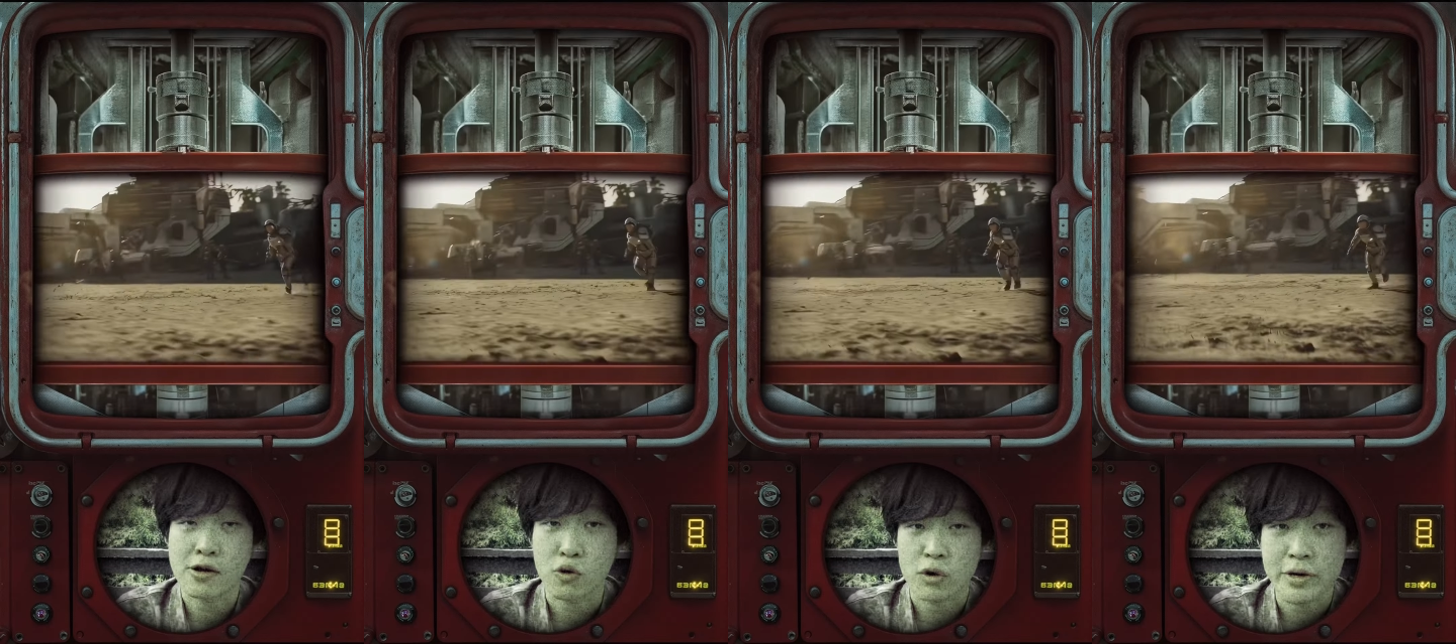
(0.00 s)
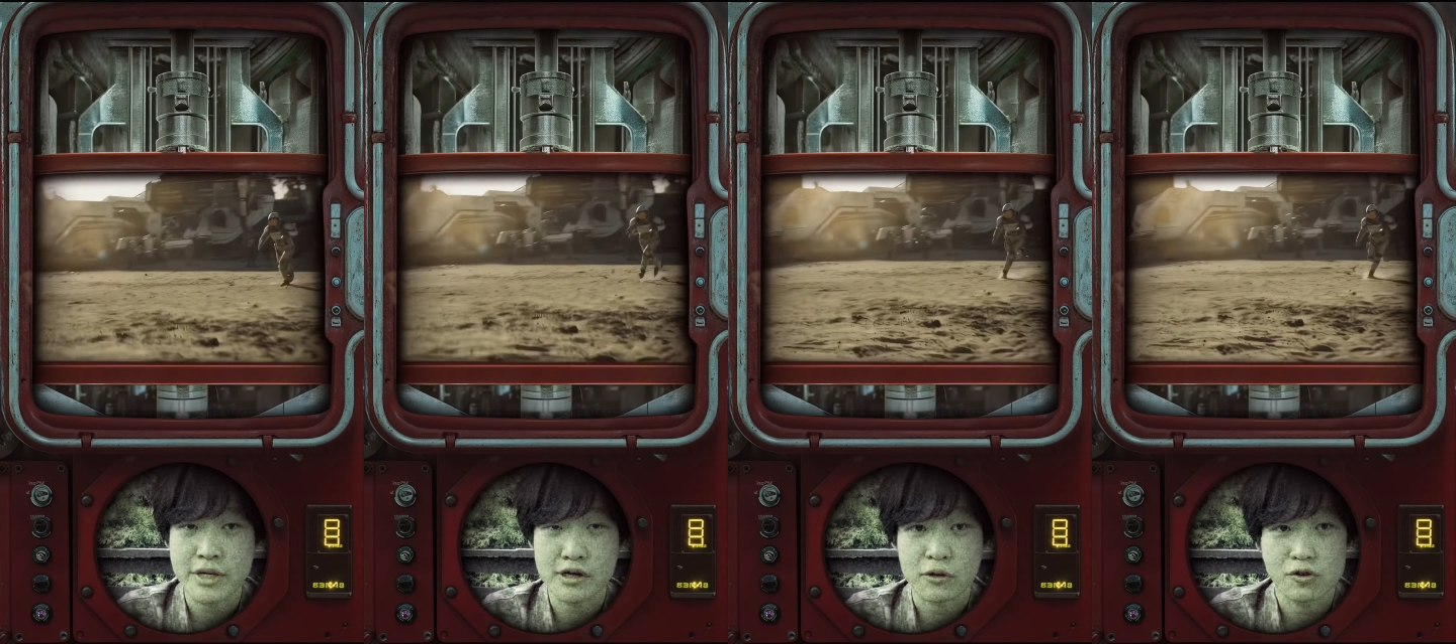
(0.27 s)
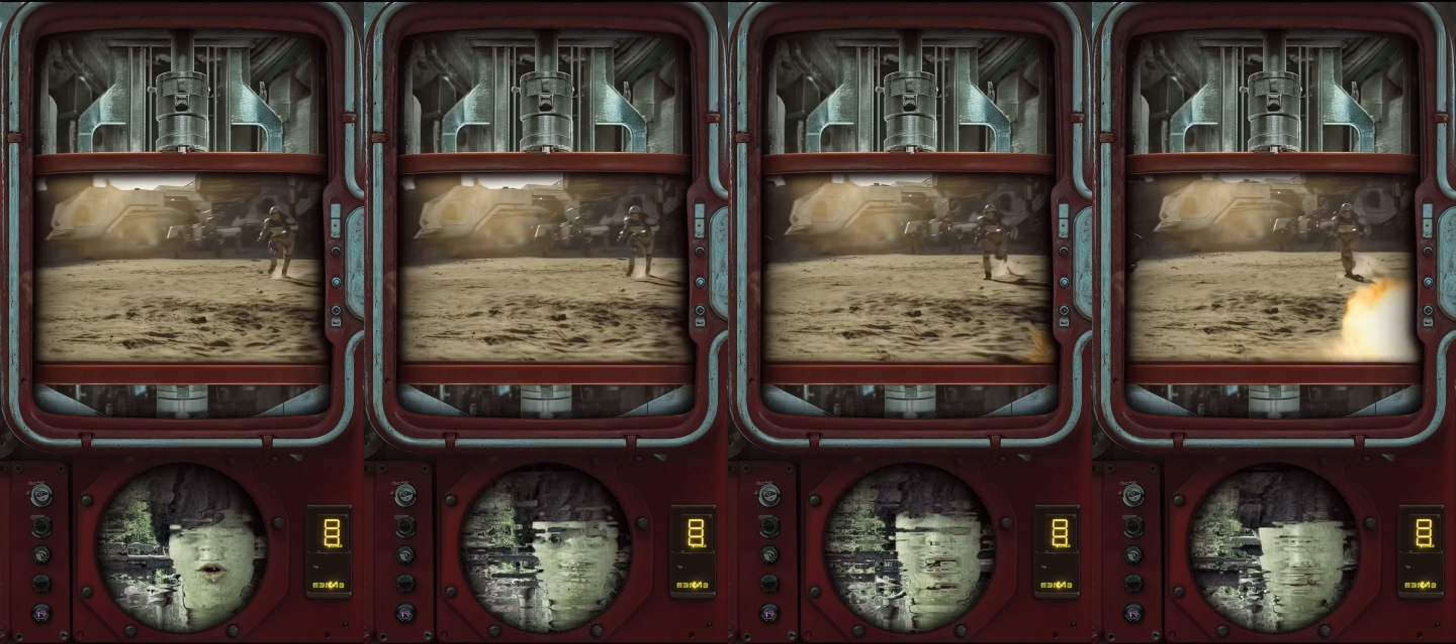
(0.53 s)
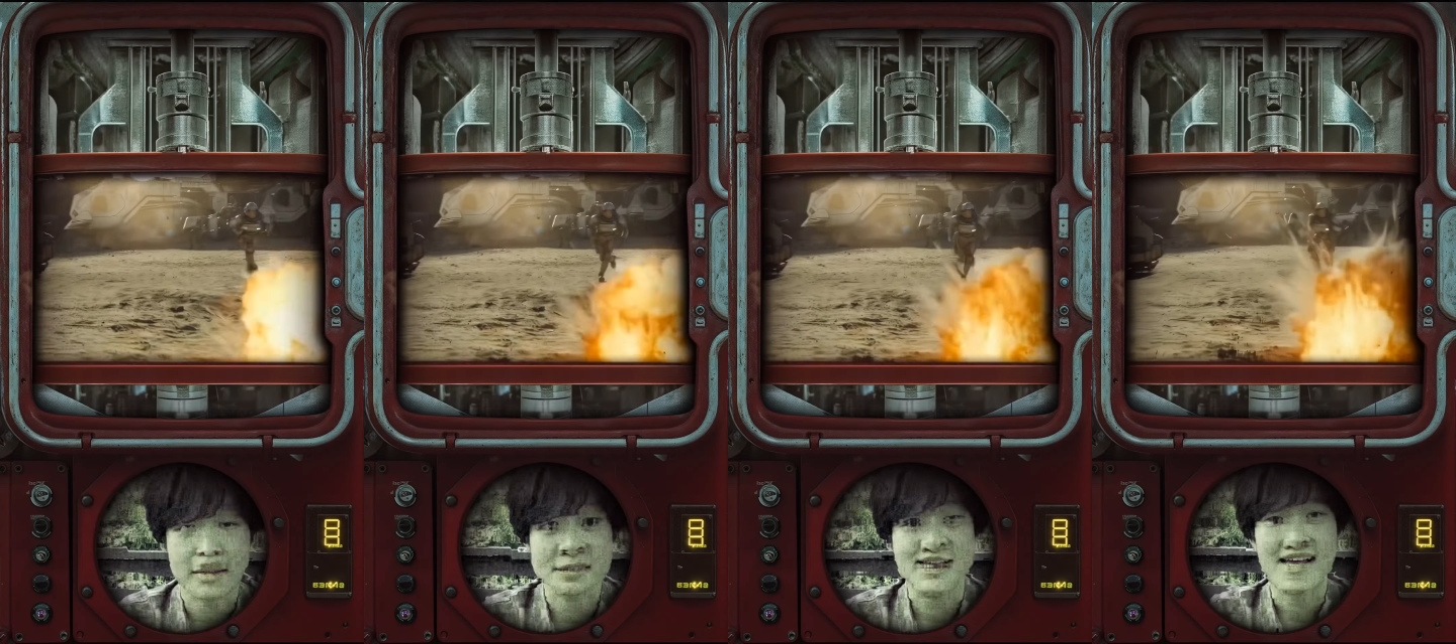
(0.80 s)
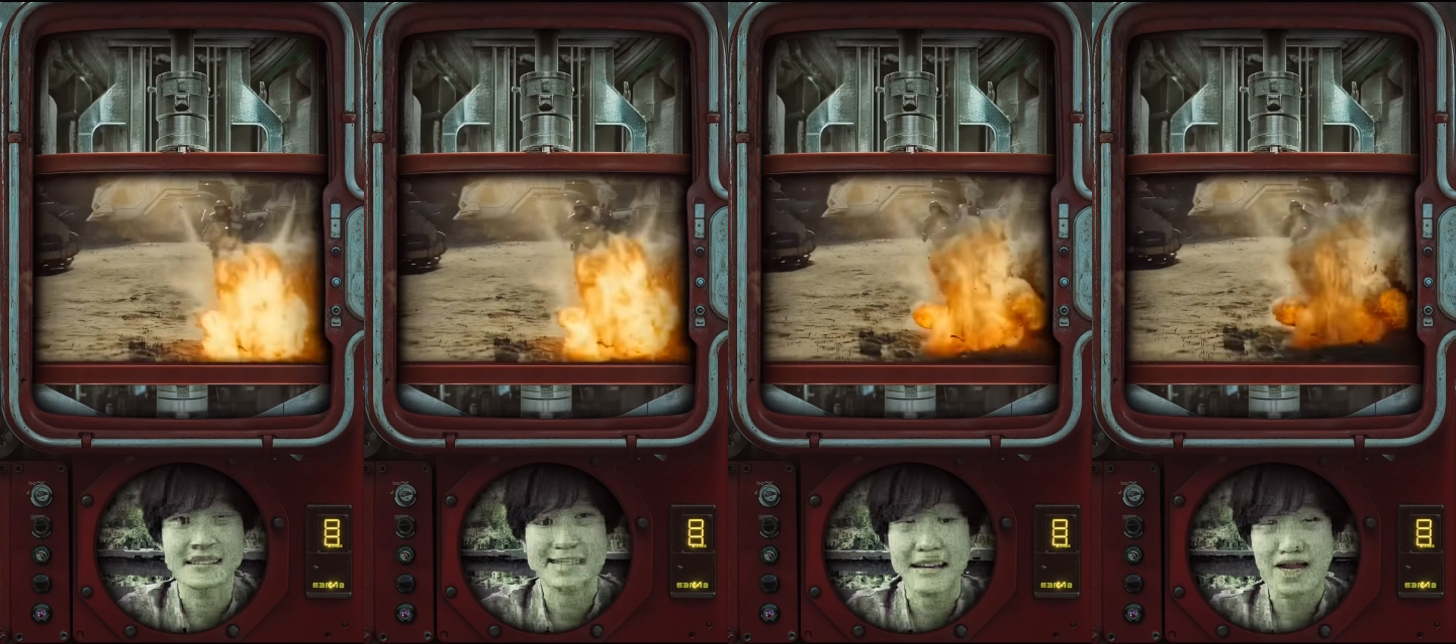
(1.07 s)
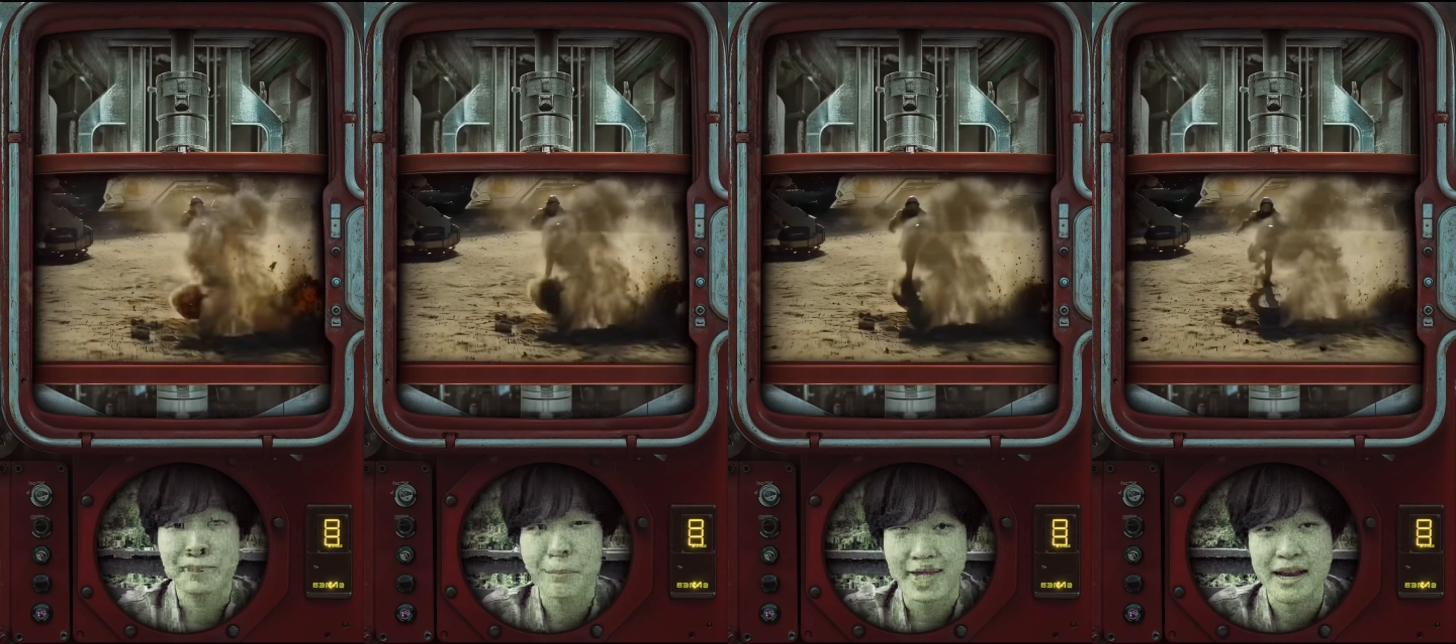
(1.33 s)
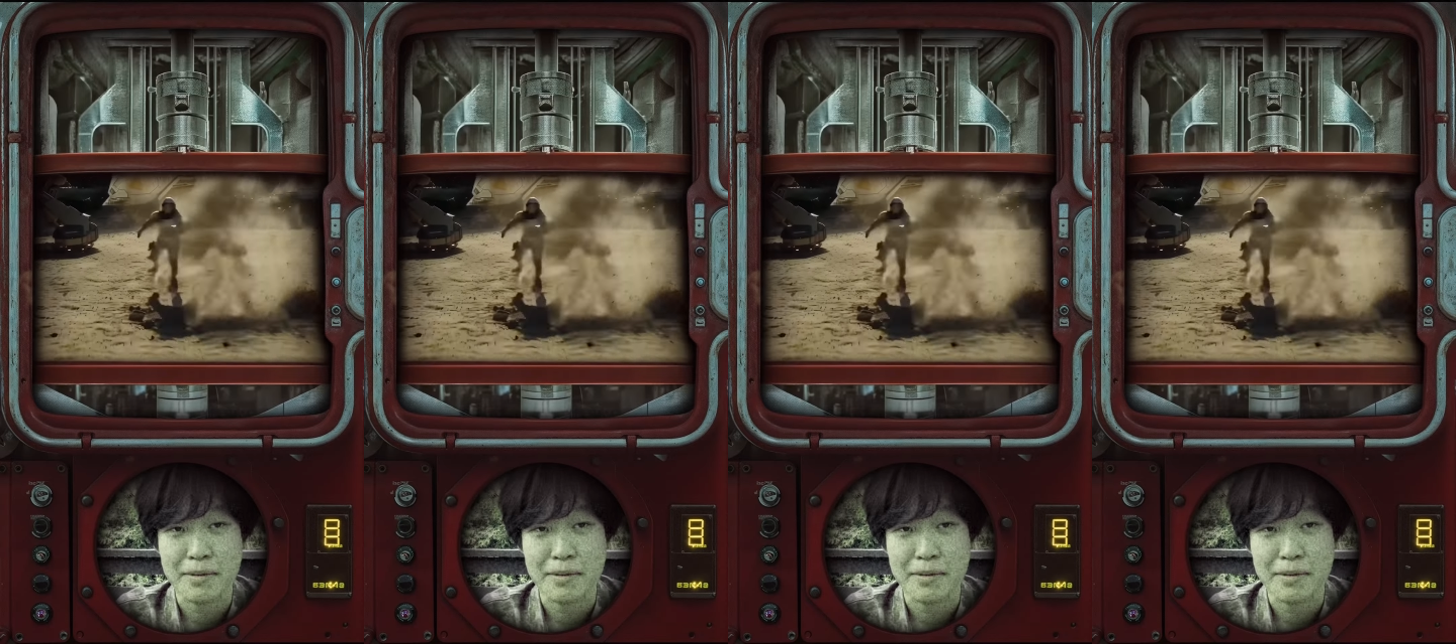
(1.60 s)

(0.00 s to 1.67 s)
original robot designs that I made